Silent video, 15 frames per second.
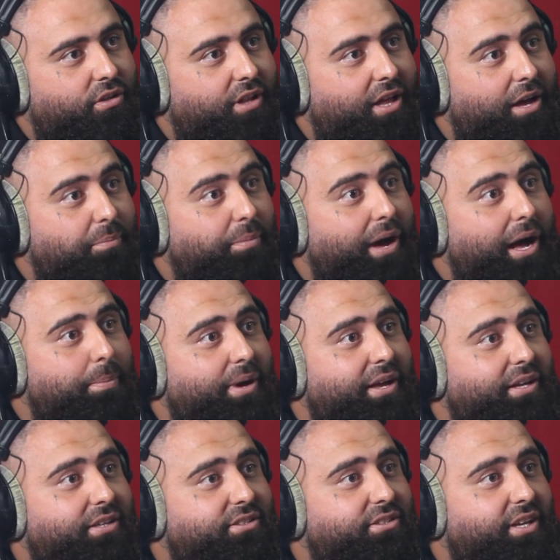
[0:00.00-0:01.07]
that Obama
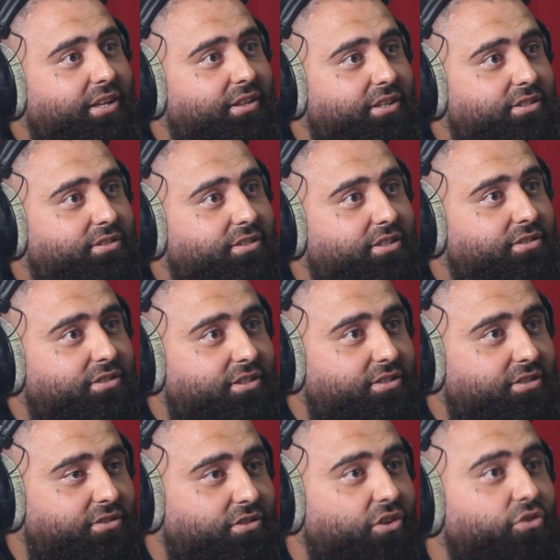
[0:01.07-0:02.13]
has said this
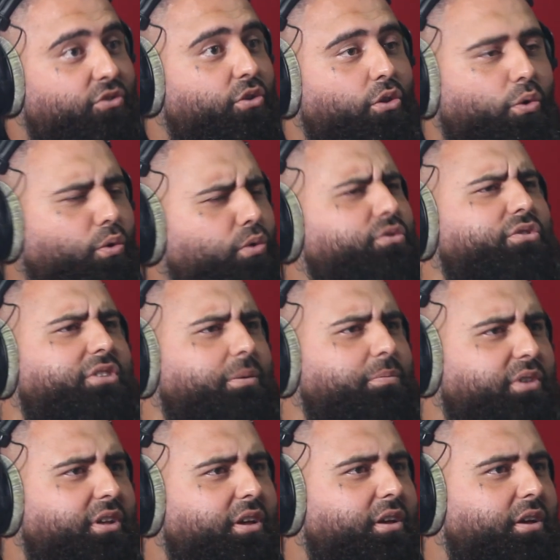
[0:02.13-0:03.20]
is the new laws or
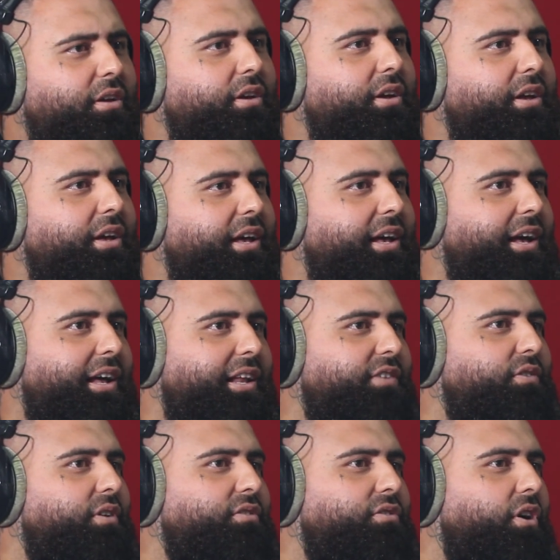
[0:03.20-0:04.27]
something, and
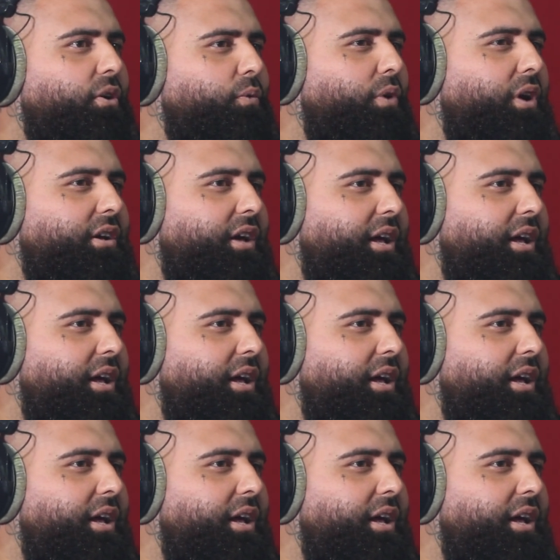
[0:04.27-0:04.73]
everyone's like, what?